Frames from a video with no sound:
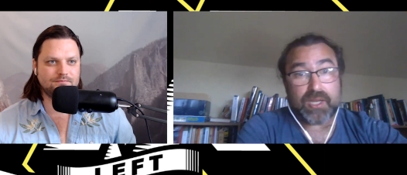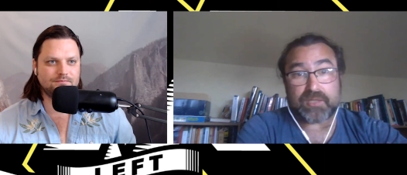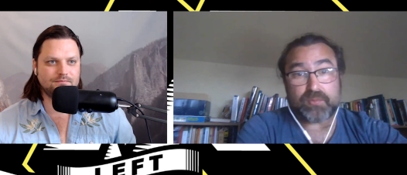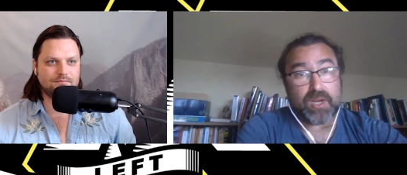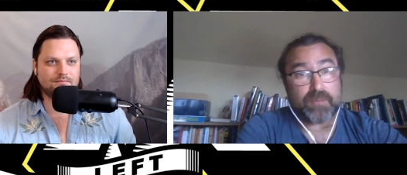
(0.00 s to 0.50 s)

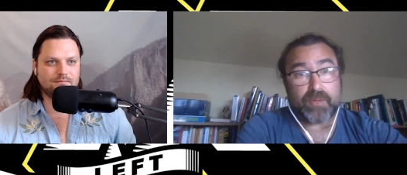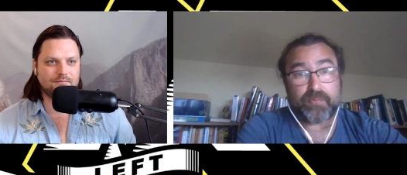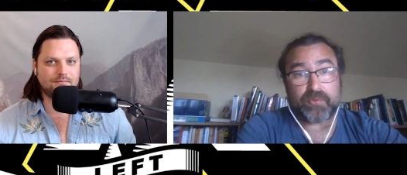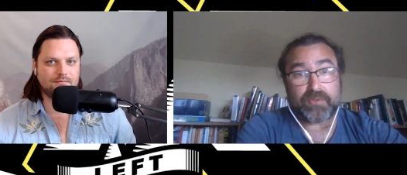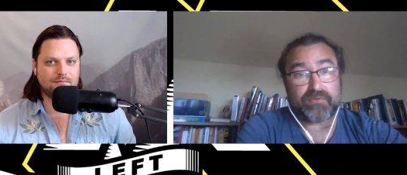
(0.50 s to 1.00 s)
Speaker 1: right. That's
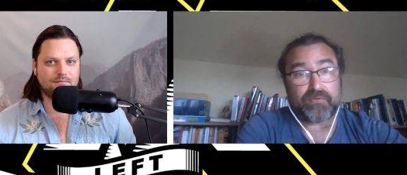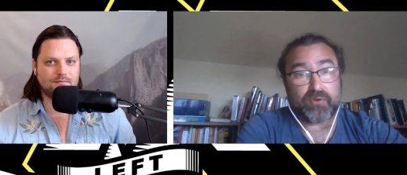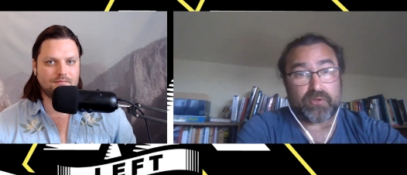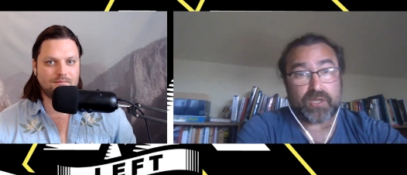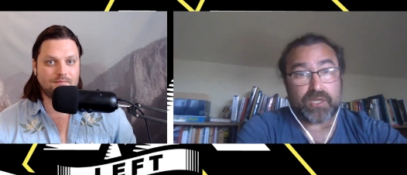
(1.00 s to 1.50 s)
why people
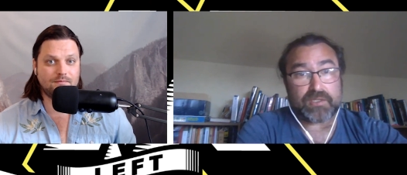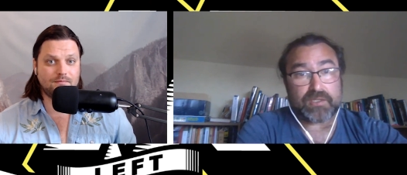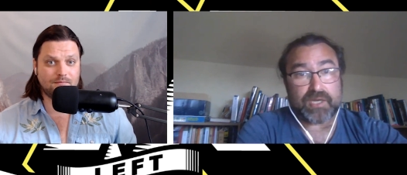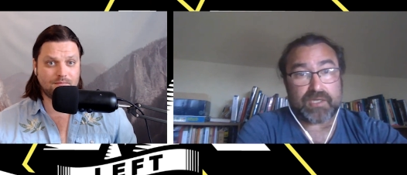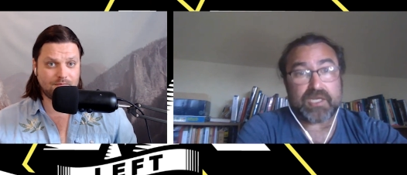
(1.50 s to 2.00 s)
default to
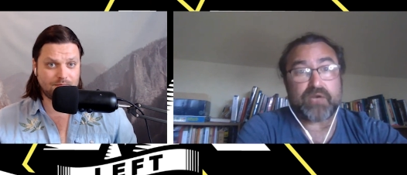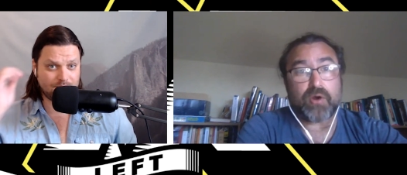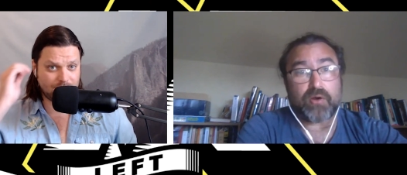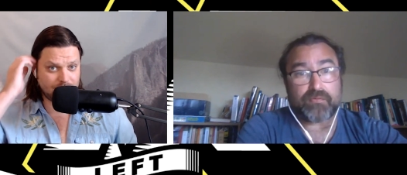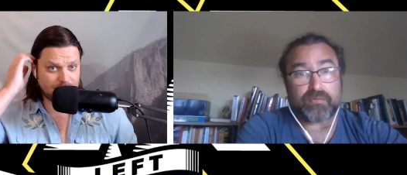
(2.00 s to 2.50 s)
things like
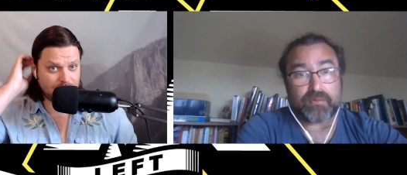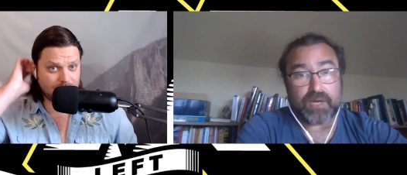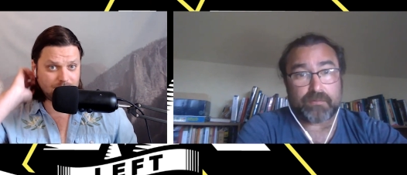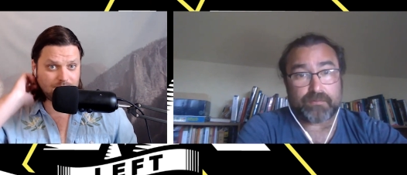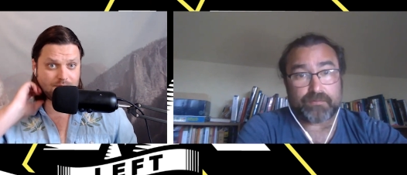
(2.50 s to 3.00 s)
degrowth,
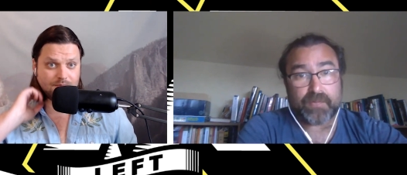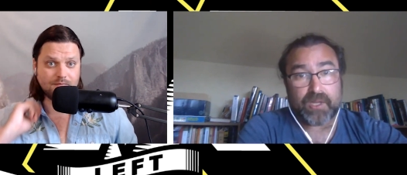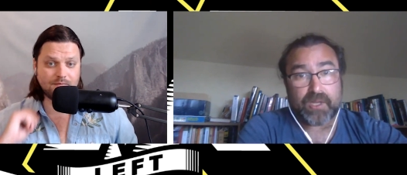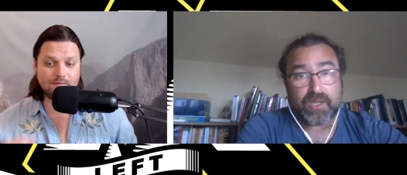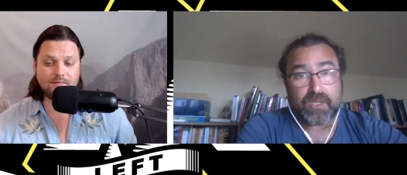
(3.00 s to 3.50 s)
right?
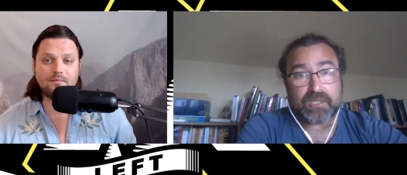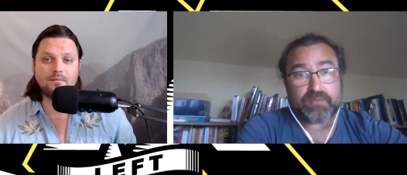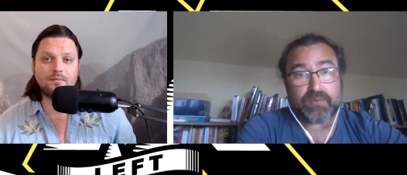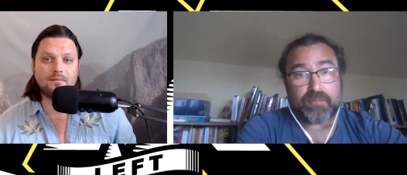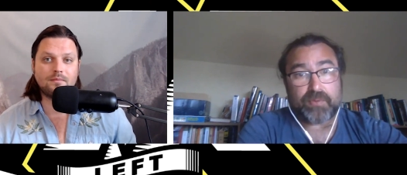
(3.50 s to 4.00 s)
Mm-hmm.
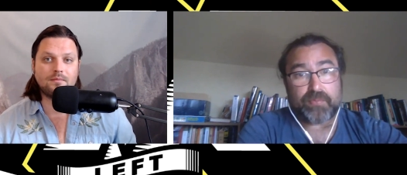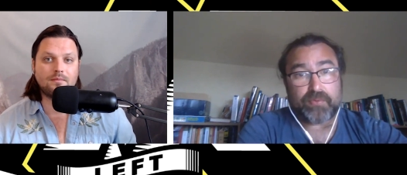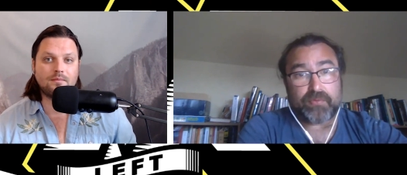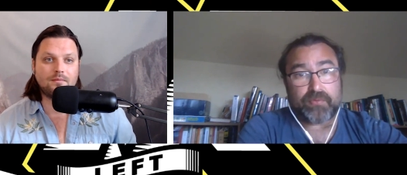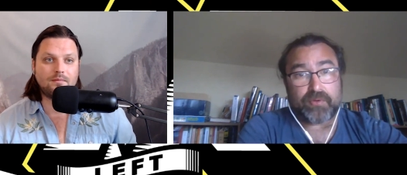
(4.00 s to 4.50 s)
That's why
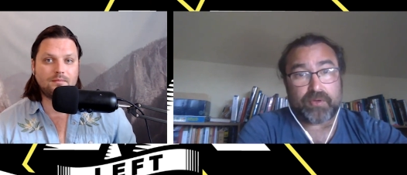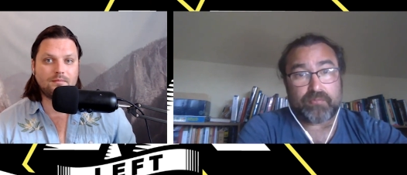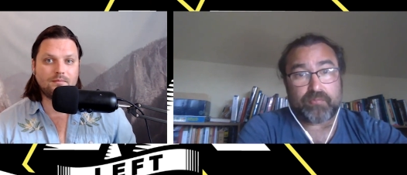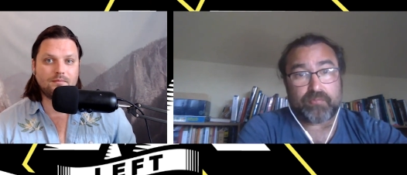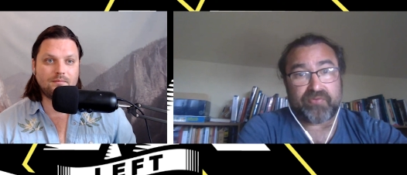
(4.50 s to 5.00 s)

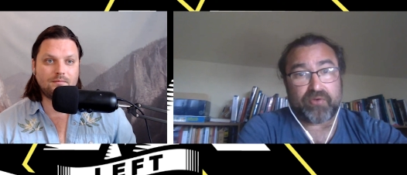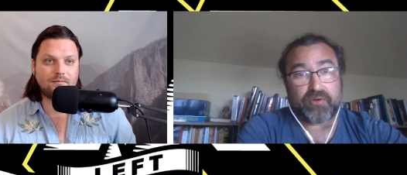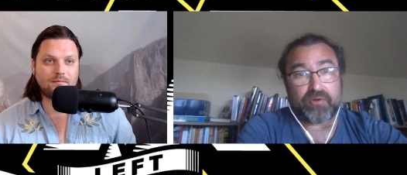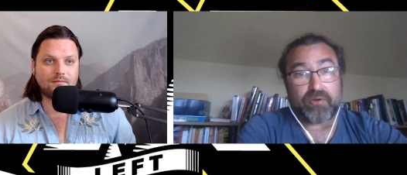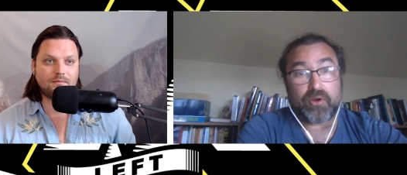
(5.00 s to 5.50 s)
people uh,
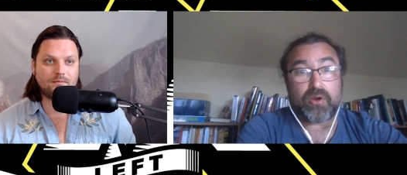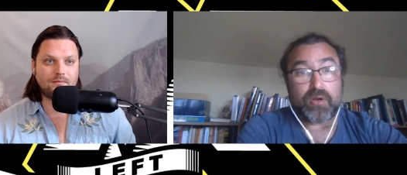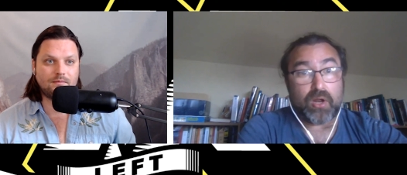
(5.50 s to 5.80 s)
default.